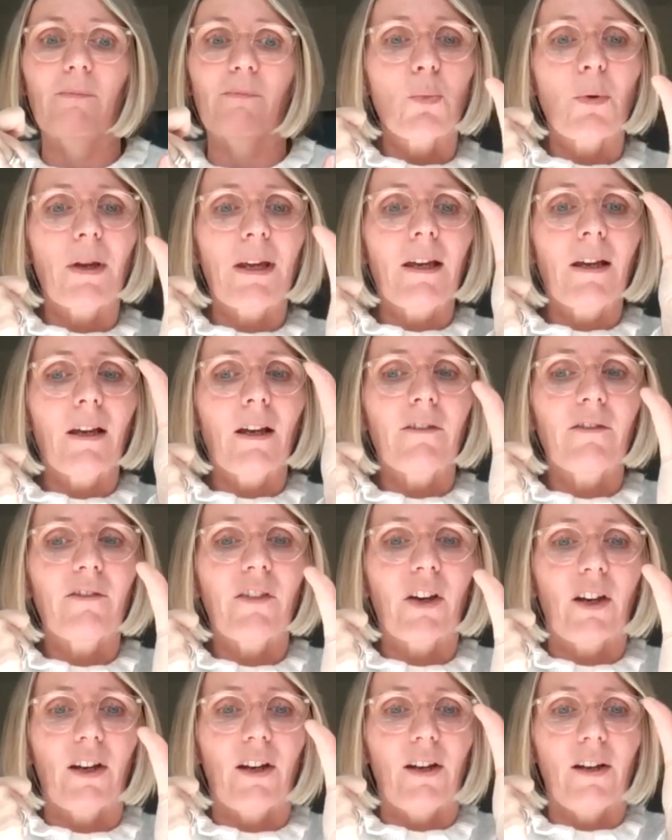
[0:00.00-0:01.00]
Doing
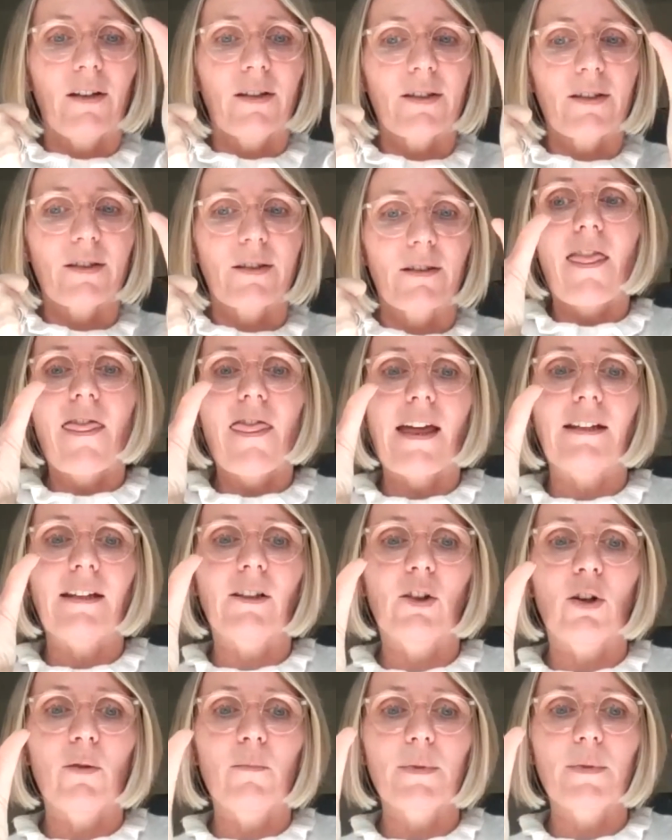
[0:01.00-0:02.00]
first,
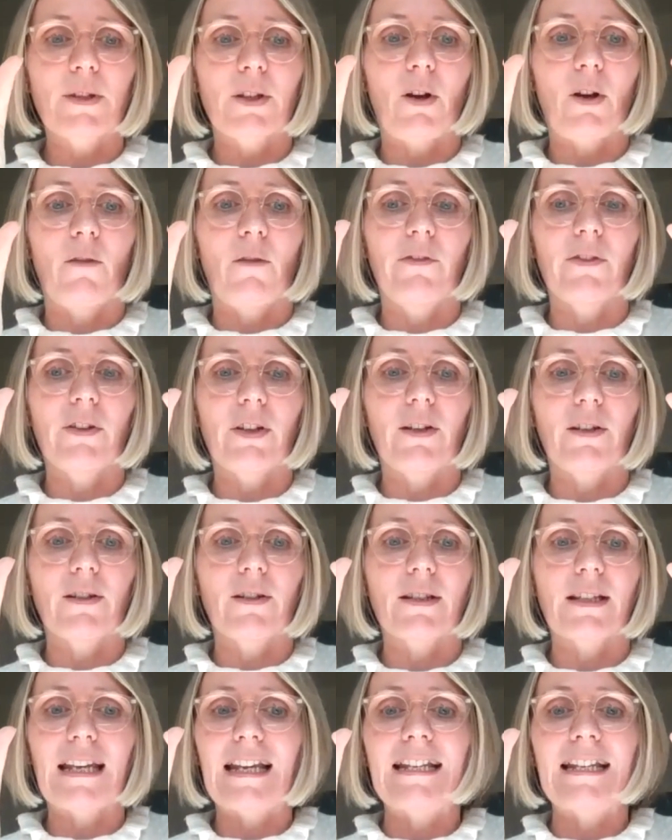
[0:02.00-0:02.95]
then comes the confidence.